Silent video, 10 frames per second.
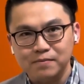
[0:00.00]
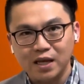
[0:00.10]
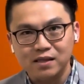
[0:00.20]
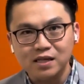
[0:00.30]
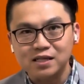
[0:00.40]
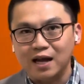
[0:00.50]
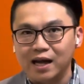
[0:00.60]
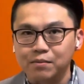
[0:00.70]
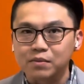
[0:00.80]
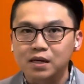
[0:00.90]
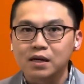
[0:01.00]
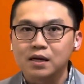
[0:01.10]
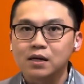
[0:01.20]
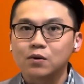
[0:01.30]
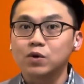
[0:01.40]
And this time,
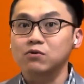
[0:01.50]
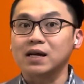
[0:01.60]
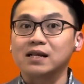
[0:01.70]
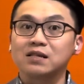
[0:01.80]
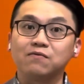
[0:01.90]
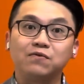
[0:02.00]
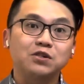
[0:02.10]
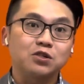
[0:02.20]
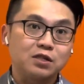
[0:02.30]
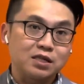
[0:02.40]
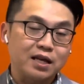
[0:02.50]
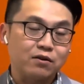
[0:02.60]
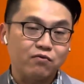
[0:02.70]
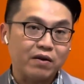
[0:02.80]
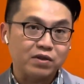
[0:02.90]
with regards to visions
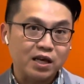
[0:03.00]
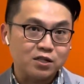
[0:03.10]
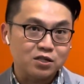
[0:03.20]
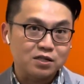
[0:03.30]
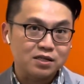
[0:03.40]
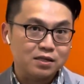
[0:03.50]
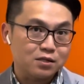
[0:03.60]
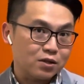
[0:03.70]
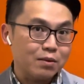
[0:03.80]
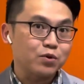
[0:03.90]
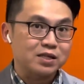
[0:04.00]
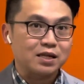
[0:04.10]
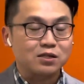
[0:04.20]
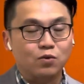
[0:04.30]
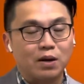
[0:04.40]
and revelations. And so that brings
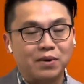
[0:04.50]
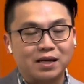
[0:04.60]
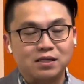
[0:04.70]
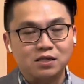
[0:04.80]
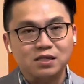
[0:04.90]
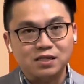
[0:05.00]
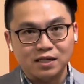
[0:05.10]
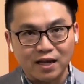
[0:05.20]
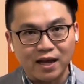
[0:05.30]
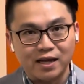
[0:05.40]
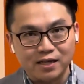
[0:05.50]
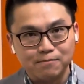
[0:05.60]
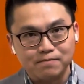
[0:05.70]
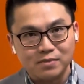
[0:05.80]
us to our passage today.